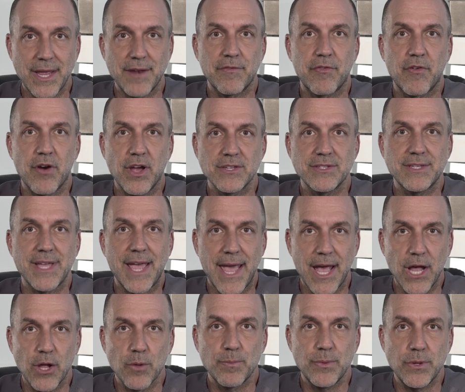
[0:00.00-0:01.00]
and for us to
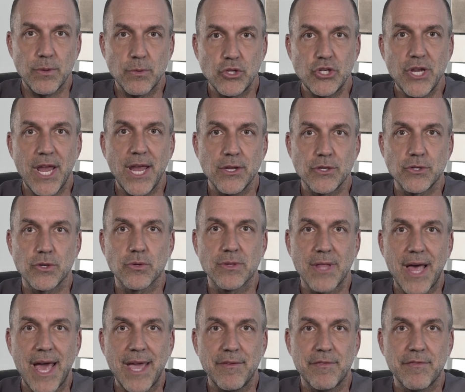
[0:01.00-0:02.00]
help you change your
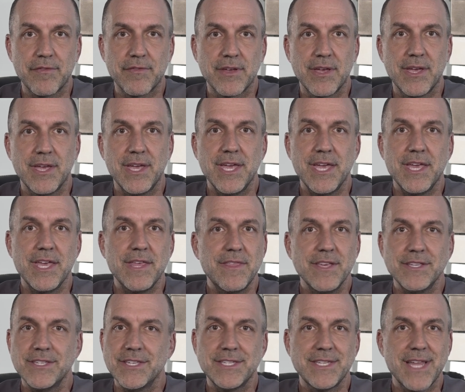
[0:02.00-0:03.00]
life,
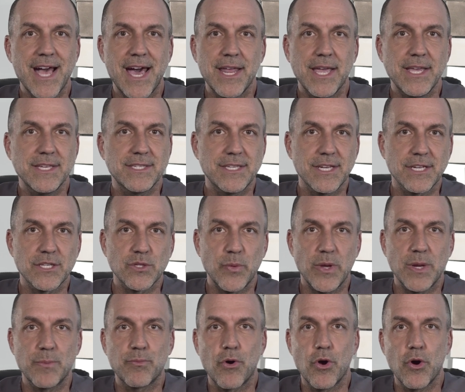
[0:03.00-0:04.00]
this is not a
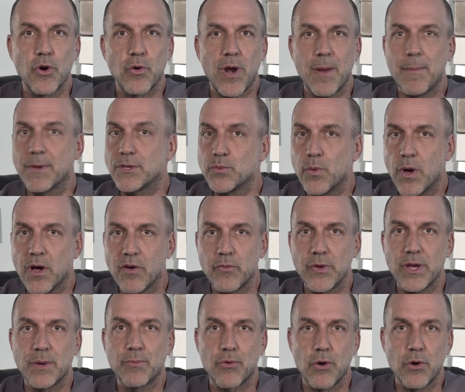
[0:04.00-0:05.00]
6-week program, a
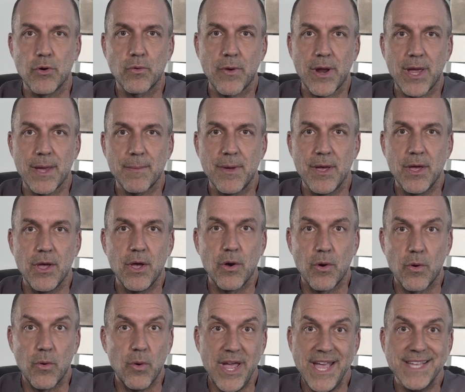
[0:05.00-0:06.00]
12-week program.
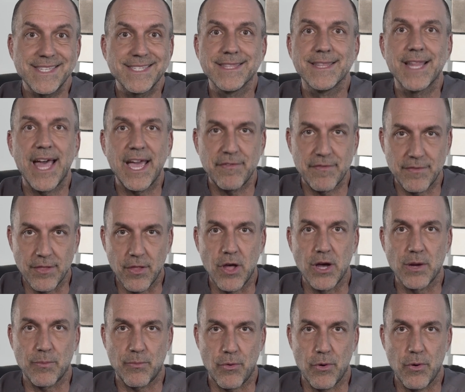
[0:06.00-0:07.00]
It's a
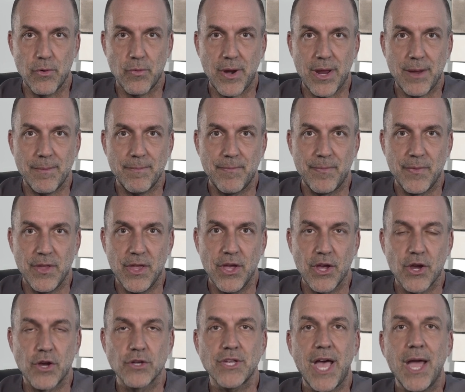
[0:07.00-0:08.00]
lifelong program,
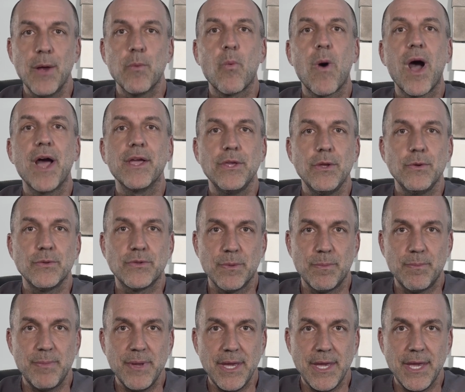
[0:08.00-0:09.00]
because I want you to
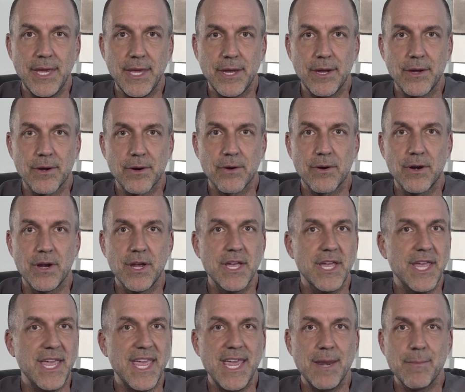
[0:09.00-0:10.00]
be here
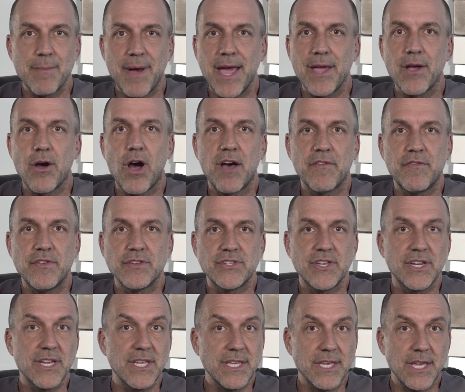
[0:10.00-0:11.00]
in my office
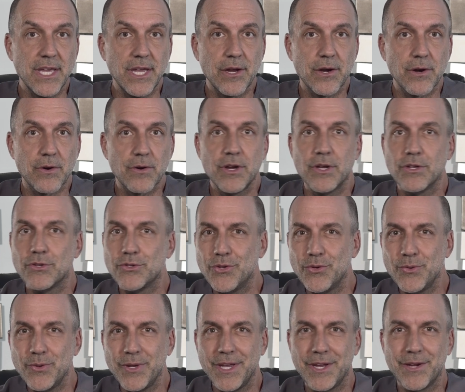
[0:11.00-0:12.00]
in a year,
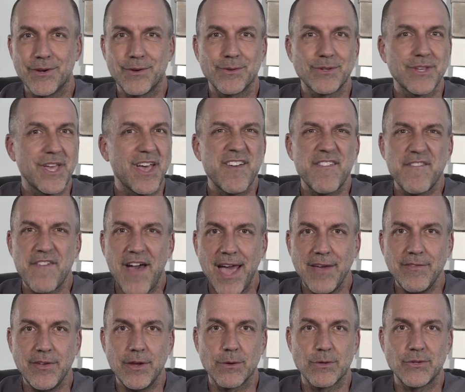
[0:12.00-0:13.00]
2 years,
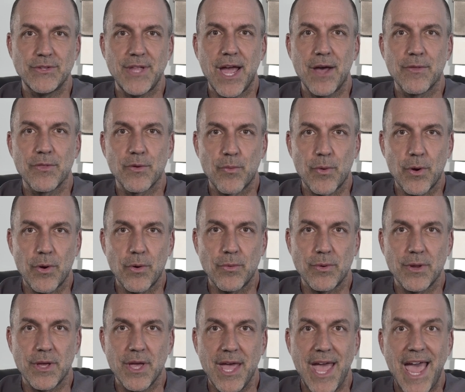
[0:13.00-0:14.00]
5 years down the
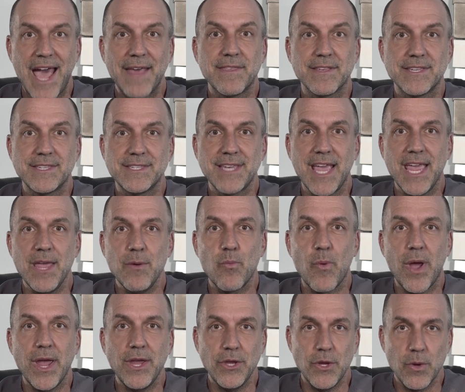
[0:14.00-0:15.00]
road at the same
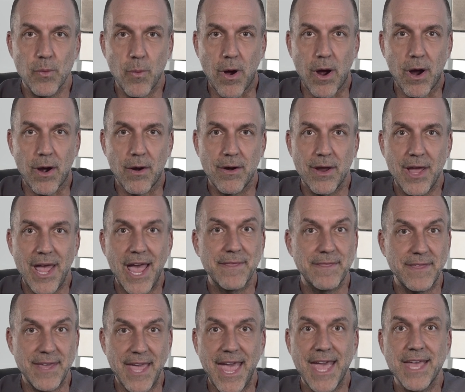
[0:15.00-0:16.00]
weight you are
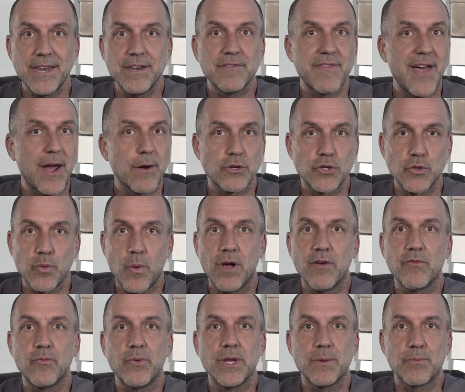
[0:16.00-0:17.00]
at the end of our
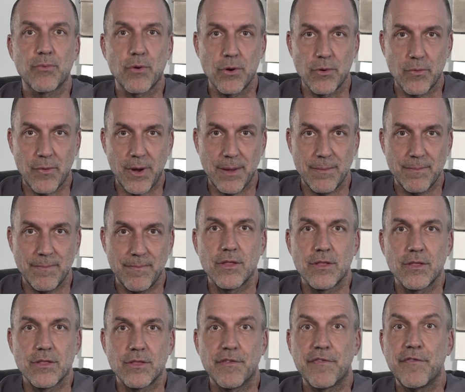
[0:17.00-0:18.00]
12-week program.
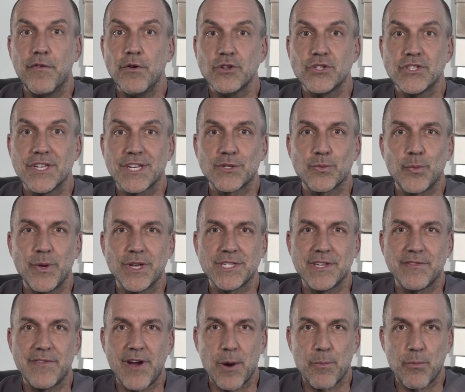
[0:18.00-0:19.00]
The first 6 weeks
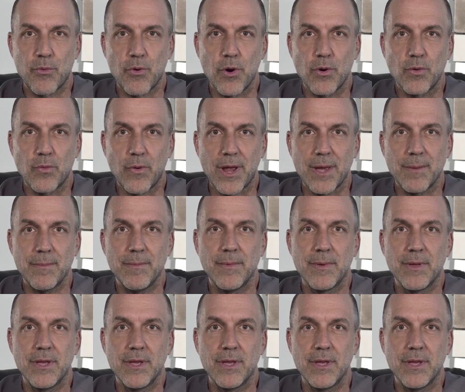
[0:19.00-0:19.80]
of our program,